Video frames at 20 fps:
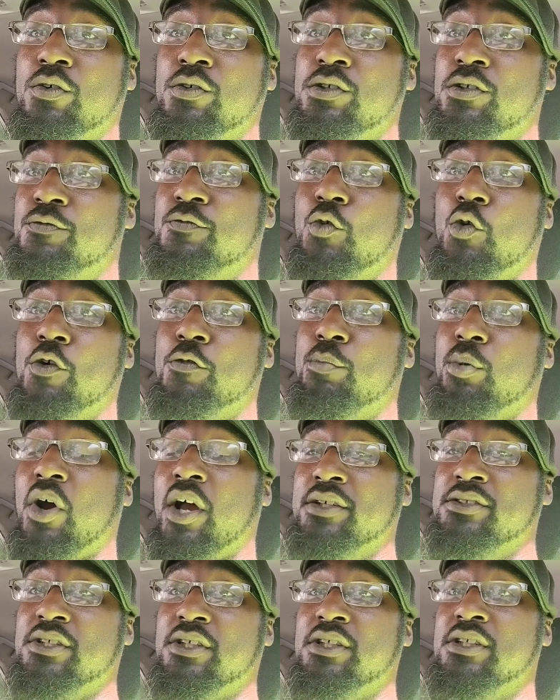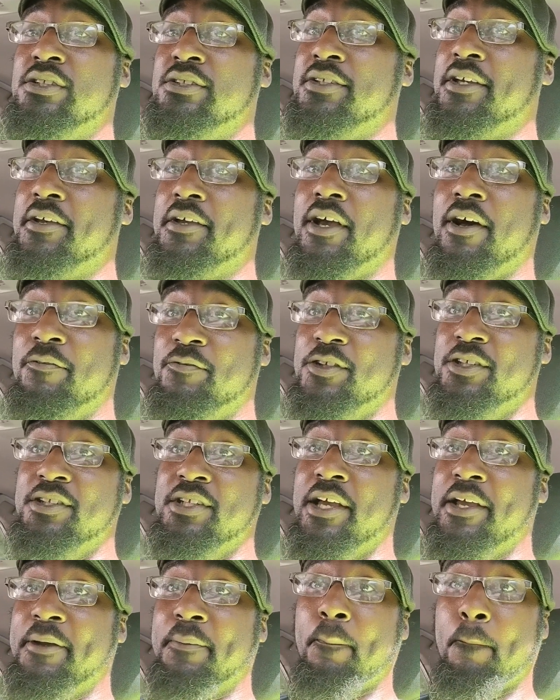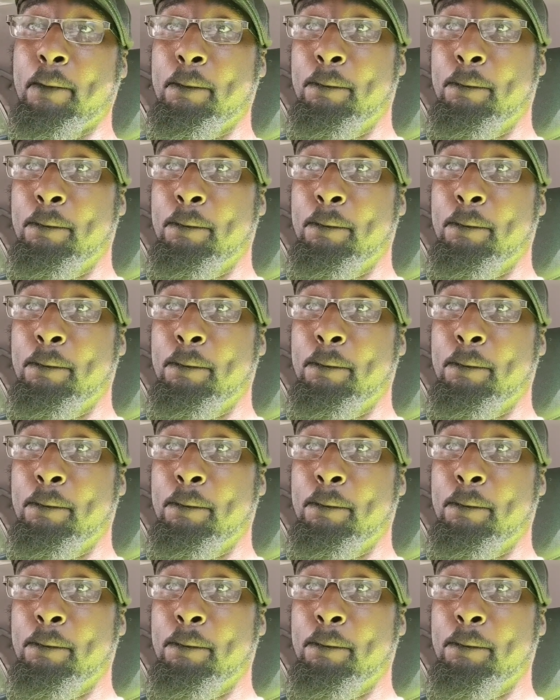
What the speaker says: on the 4th project of the day.